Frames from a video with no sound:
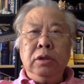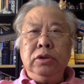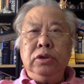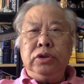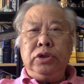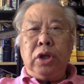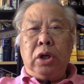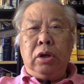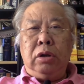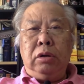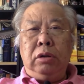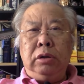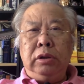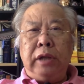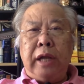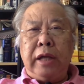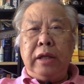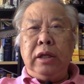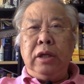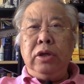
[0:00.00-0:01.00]
So
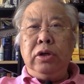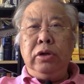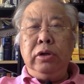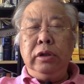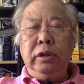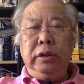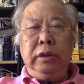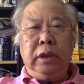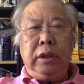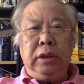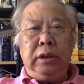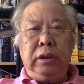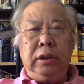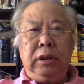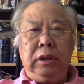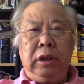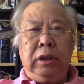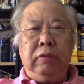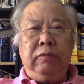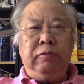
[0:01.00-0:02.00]
that included,
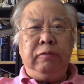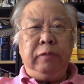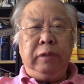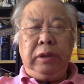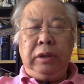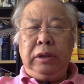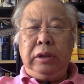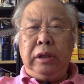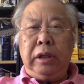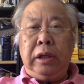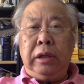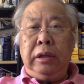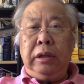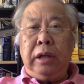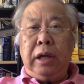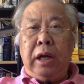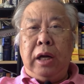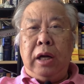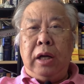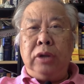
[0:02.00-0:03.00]
if
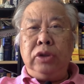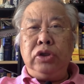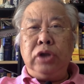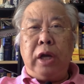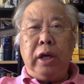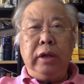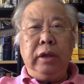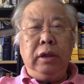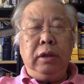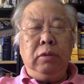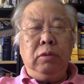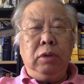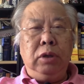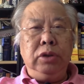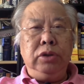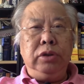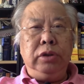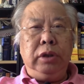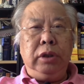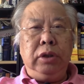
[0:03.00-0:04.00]
China
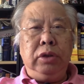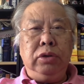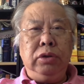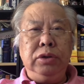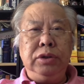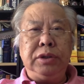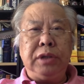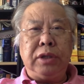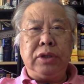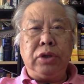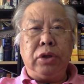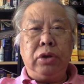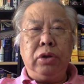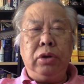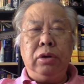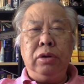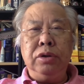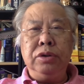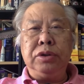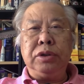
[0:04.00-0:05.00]
want to include such a
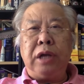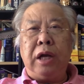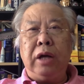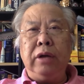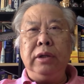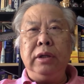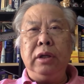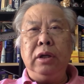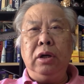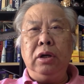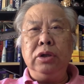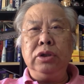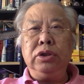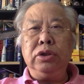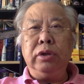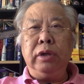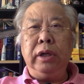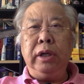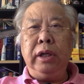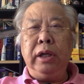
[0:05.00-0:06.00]
clause, I think
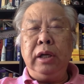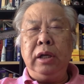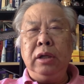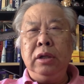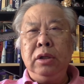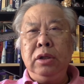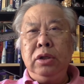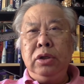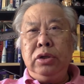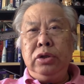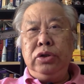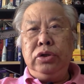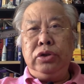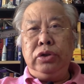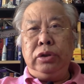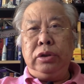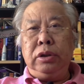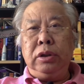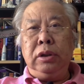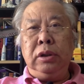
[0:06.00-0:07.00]
Australia
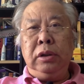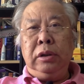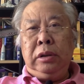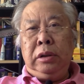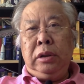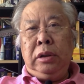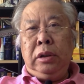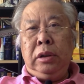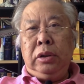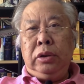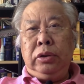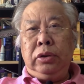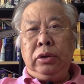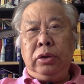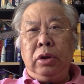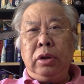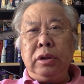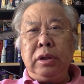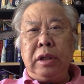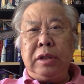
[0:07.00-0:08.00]
should
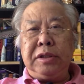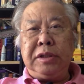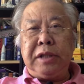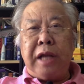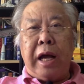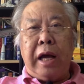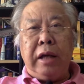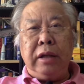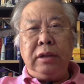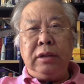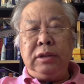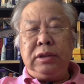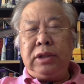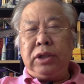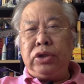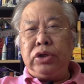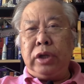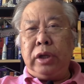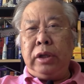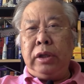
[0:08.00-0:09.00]
not sign
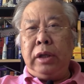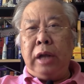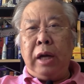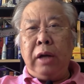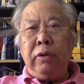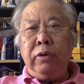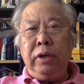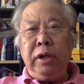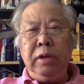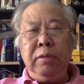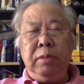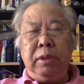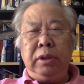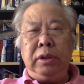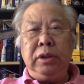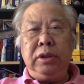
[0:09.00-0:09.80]
such an agreement.